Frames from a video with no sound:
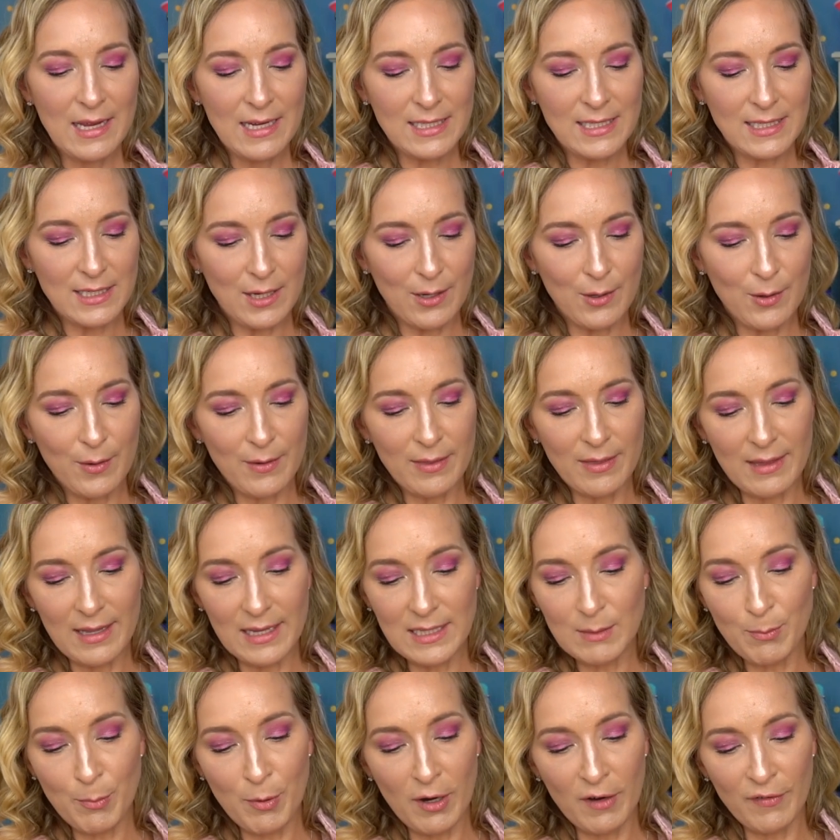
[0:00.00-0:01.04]
So
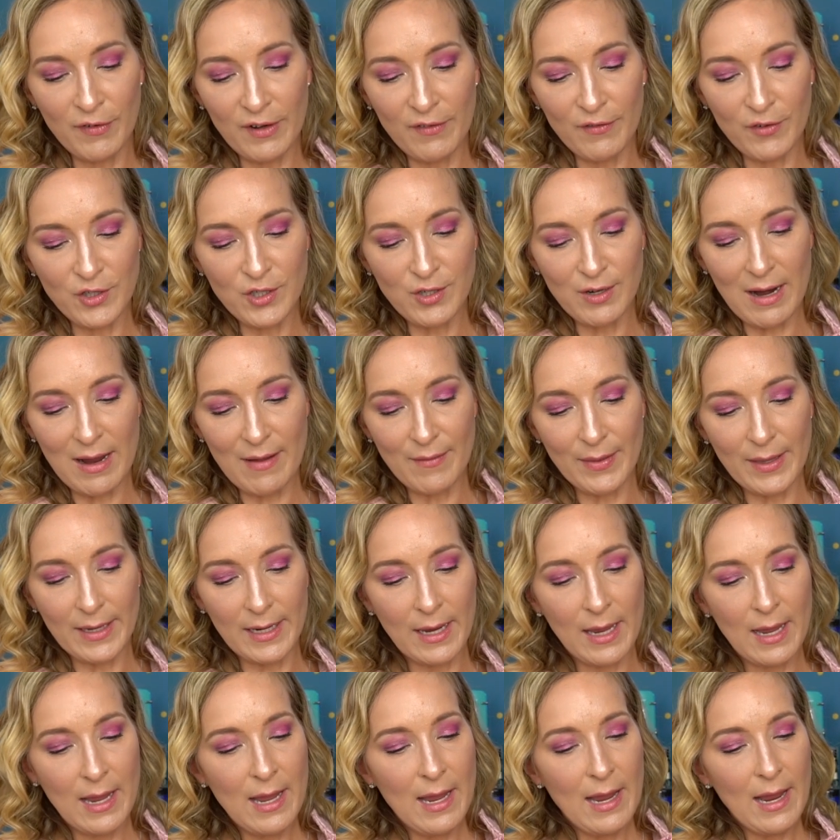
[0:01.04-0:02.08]
that's perfect for
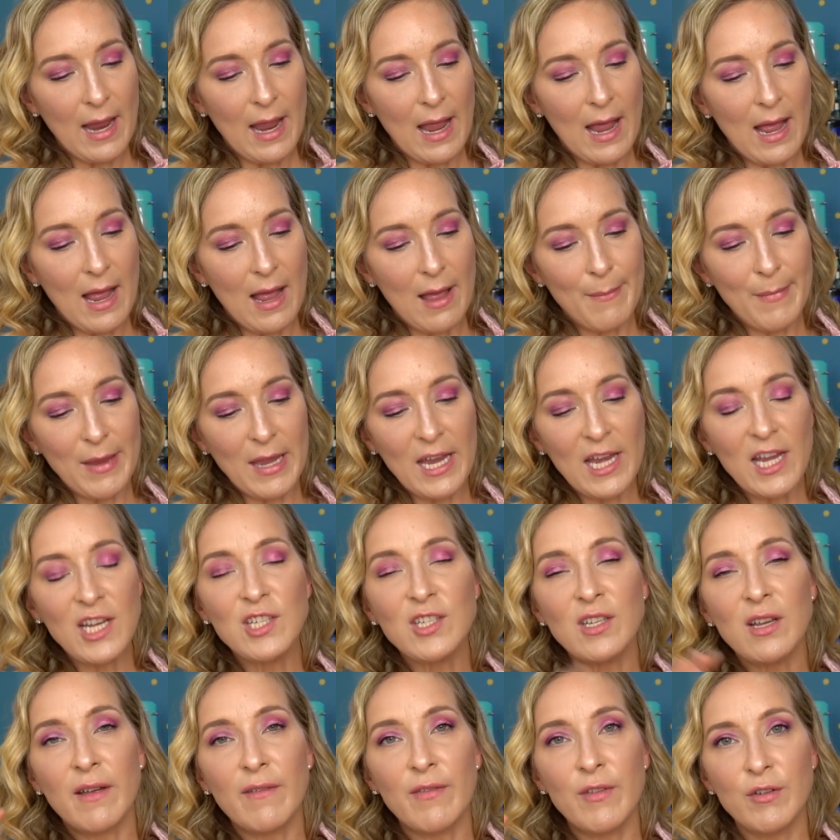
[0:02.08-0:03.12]
traveling. Um,
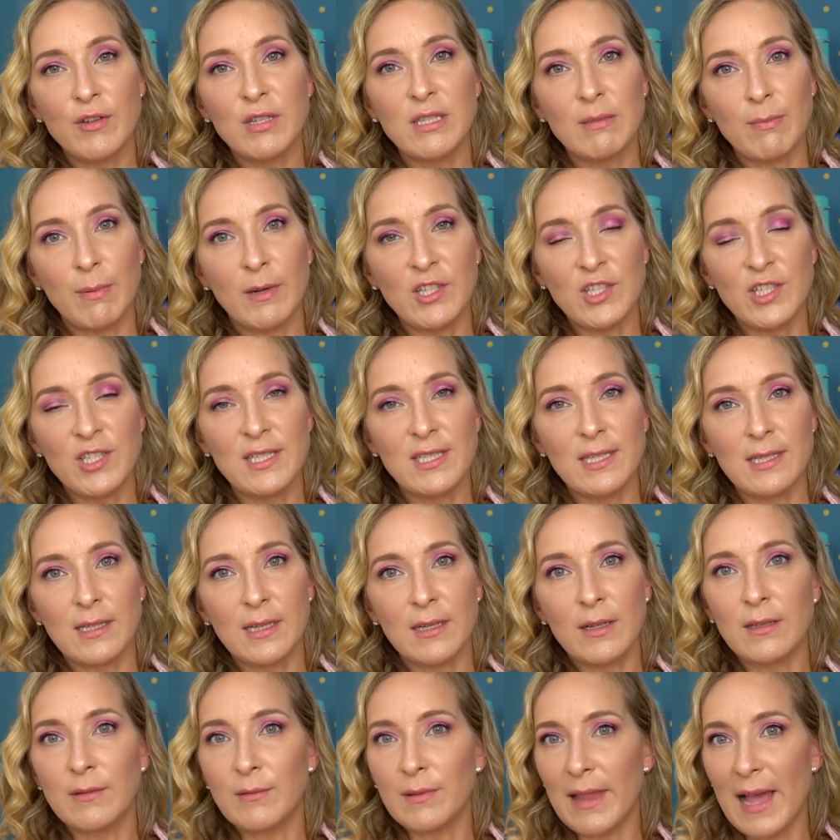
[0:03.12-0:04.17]
each of those sponges
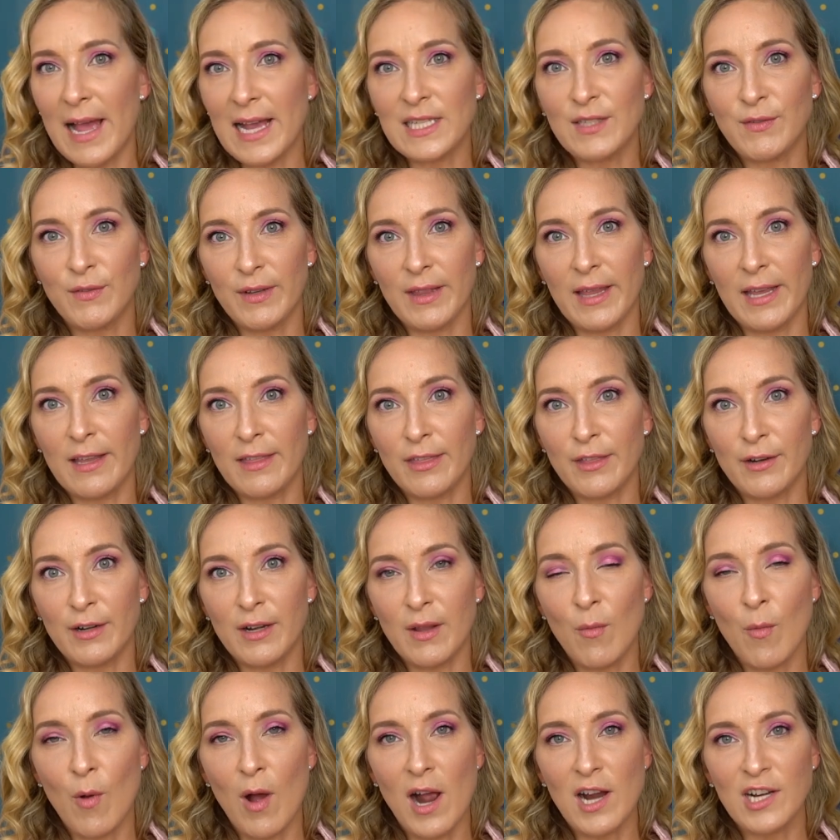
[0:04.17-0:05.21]
lasts for like
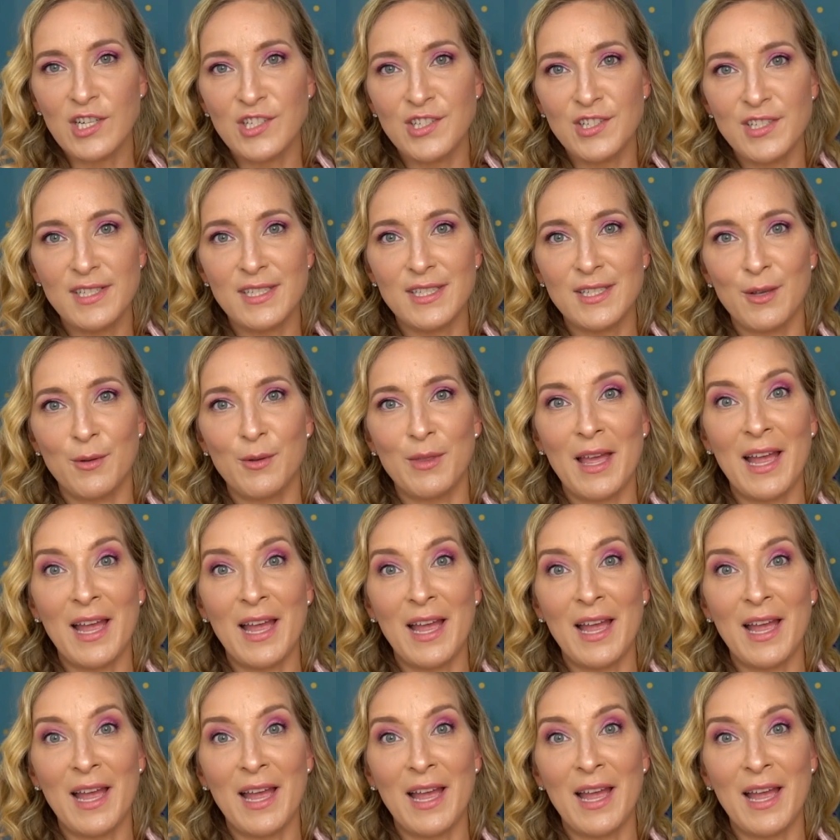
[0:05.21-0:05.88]
30 washes, so